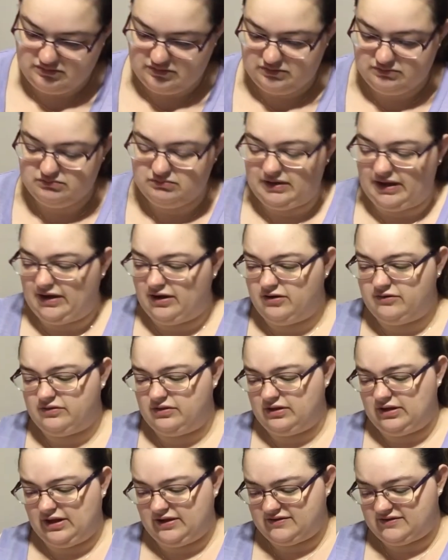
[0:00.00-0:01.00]
like over the
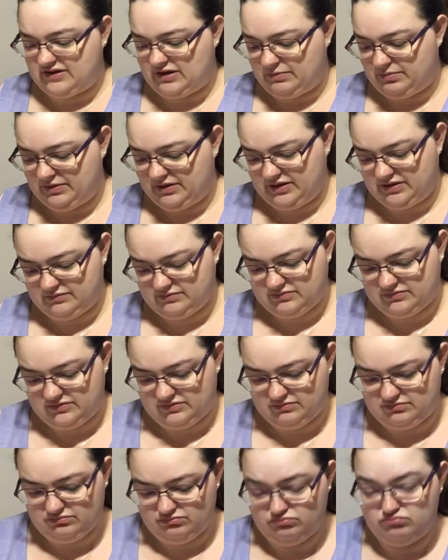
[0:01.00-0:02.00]
last couple of
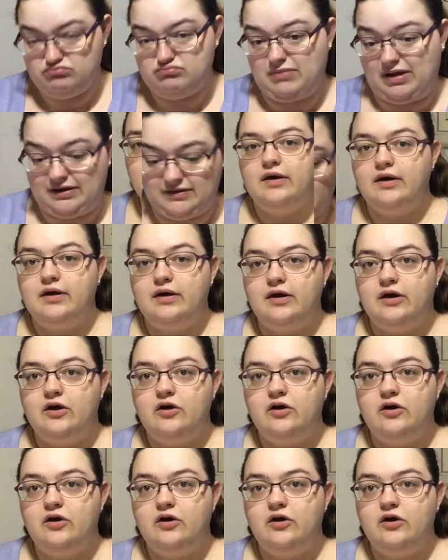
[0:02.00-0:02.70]
months.